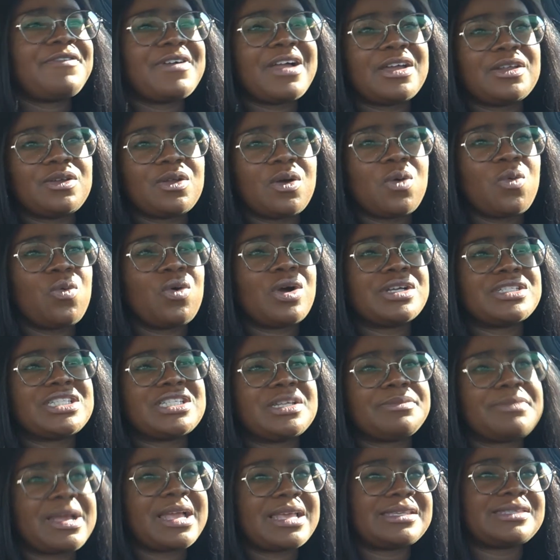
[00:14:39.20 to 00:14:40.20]
I don't
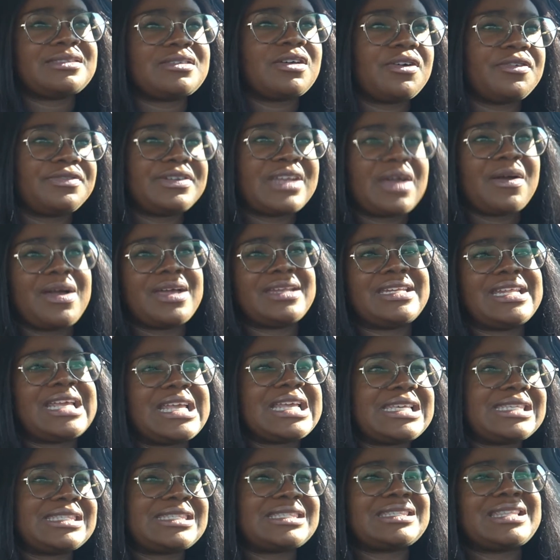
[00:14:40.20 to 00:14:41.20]
wash it myself
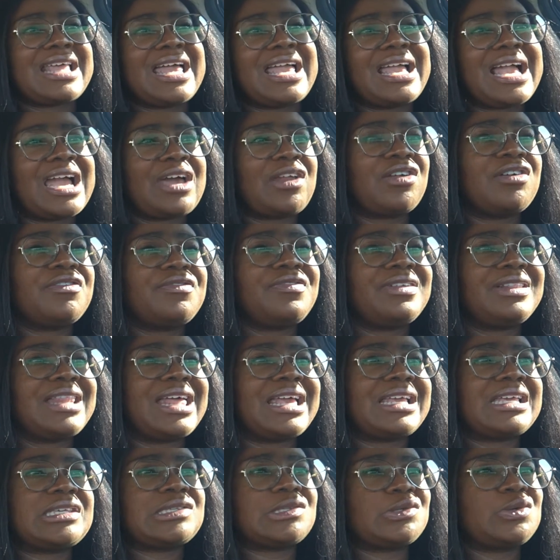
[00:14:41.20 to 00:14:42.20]
nowadays, like, I don't feel
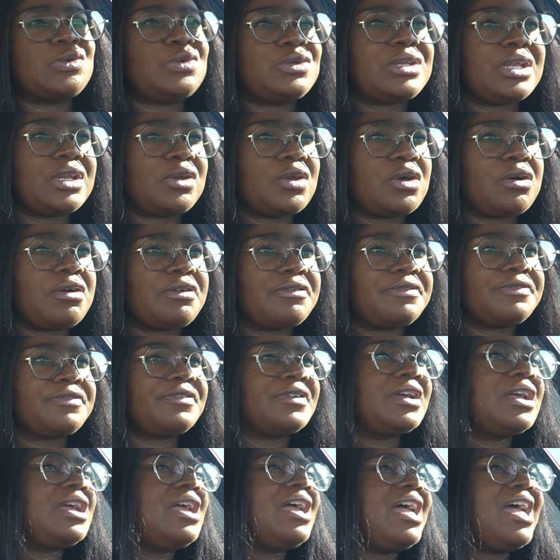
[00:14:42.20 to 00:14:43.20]
like it's good enough,
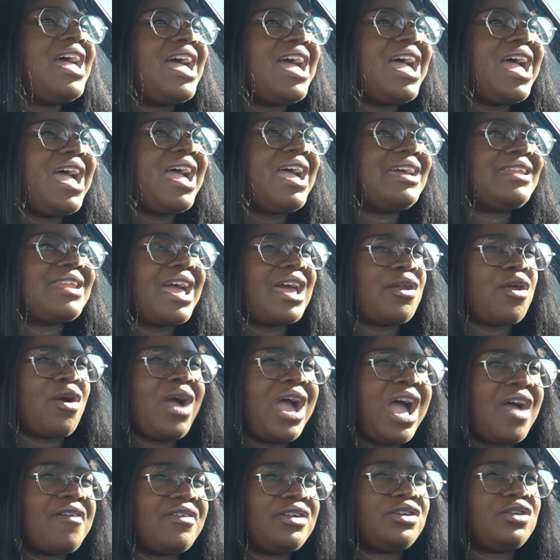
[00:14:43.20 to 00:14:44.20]
and I
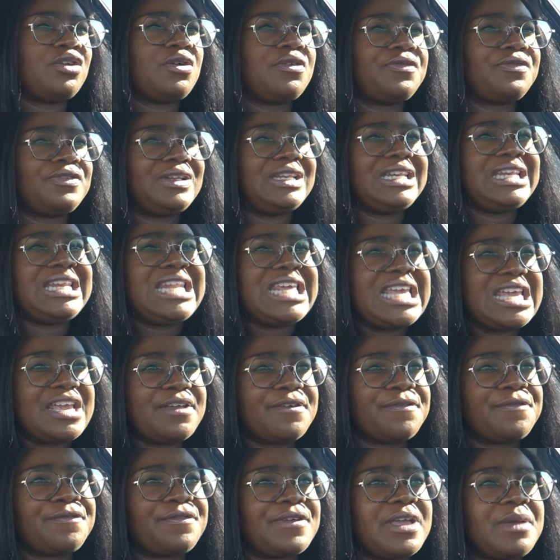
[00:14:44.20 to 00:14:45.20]
don't have enough
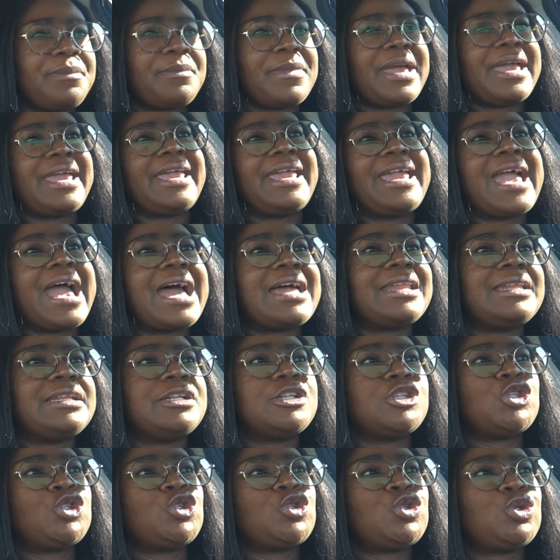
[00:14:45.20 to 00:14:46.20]
leaf in my
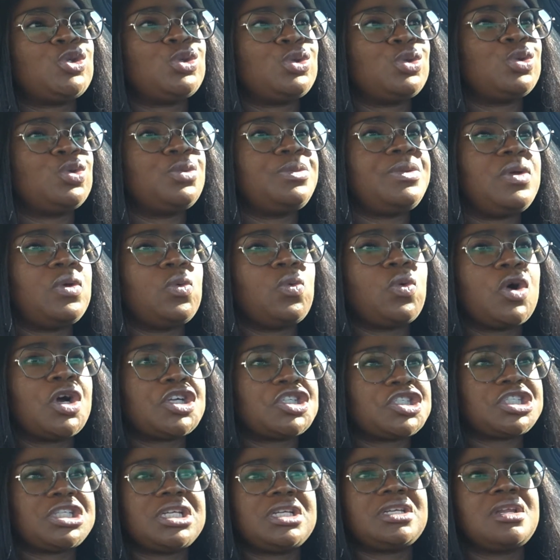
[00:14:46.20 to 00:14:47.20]
garden to be
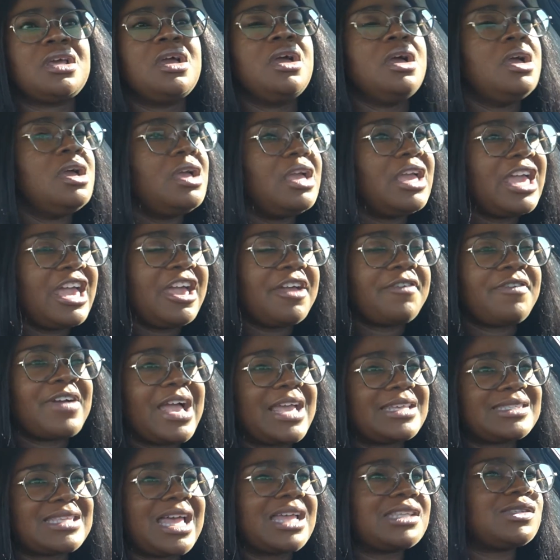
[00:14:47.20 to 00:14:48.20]
washing. If
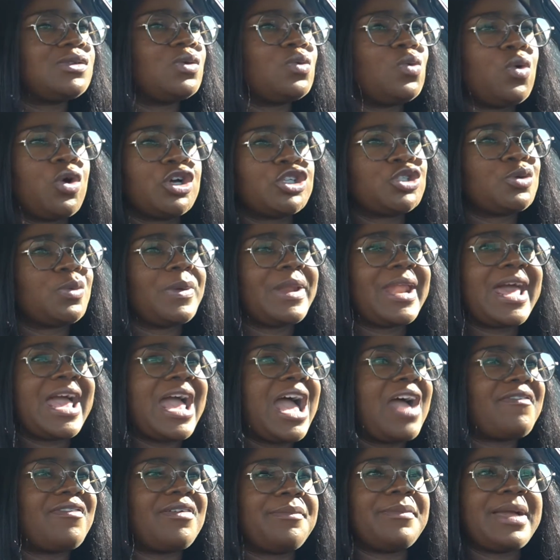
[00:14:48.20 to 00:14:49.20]
I start to wash what I
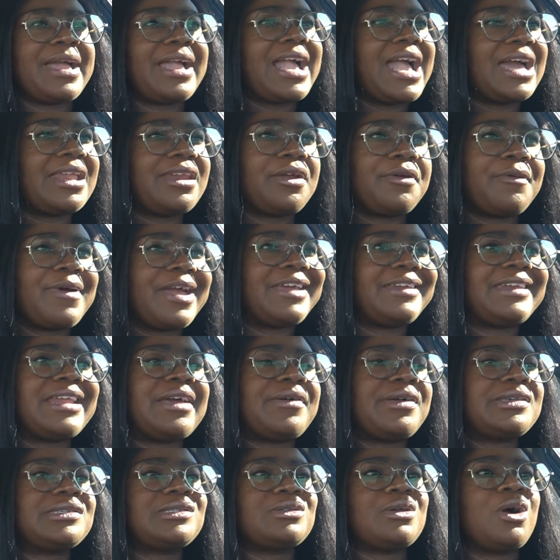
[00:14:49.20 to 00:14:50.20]
have in my garden right
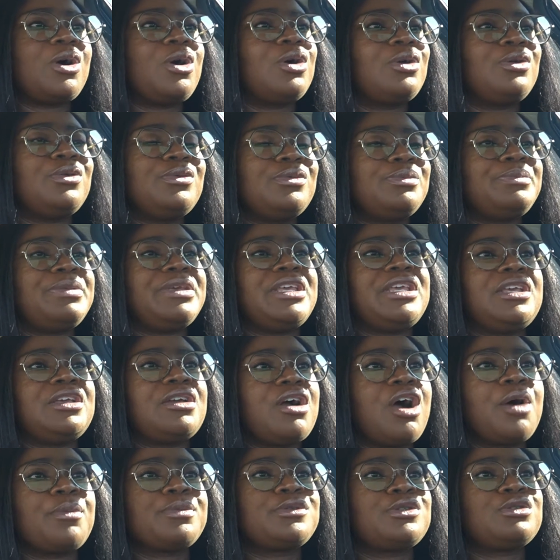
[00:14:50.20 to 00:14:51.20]
now, it's not going to be
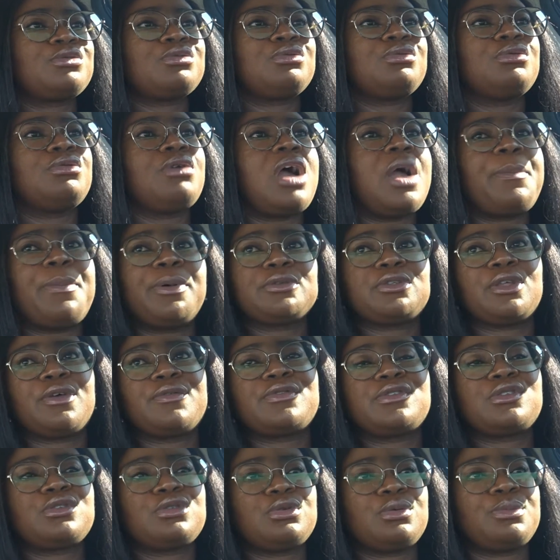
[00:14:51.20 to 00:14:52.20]
up to a pot
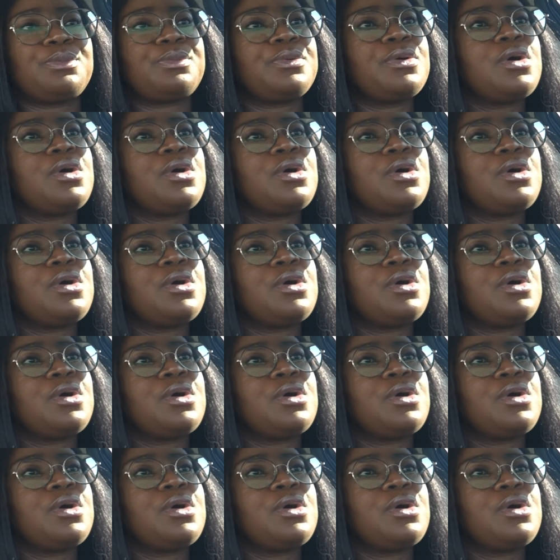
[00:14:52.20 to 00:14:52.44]
of soup.